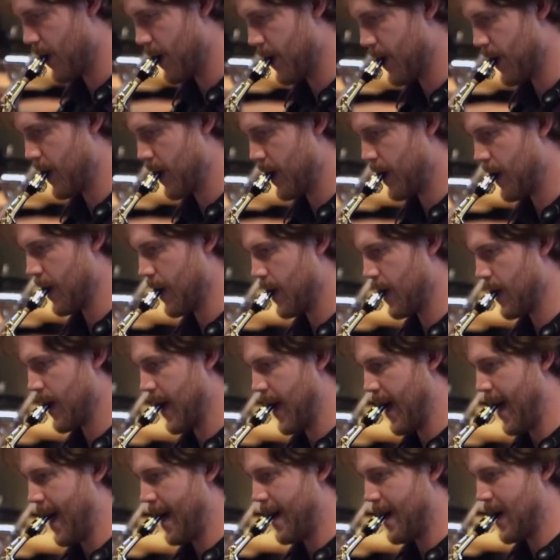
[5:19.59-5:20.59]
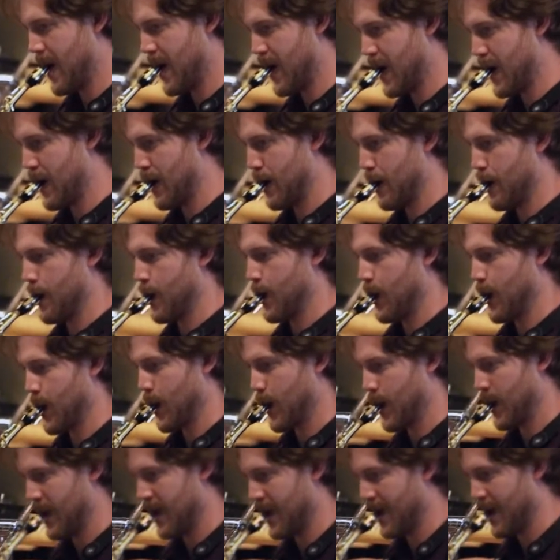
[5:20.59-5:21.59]
leagues, you know, up against any other
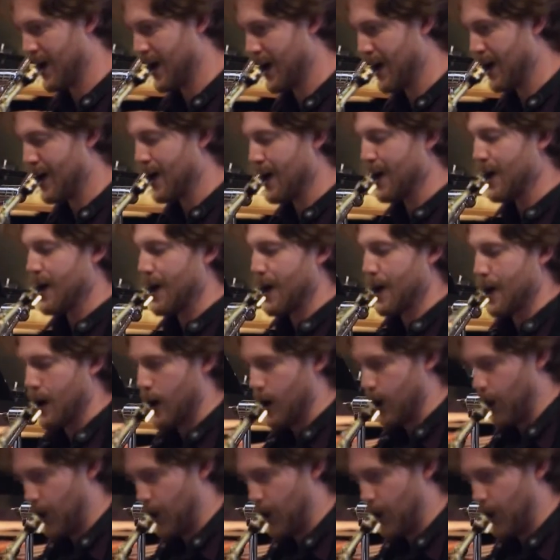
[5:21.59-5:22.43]
city you can think of.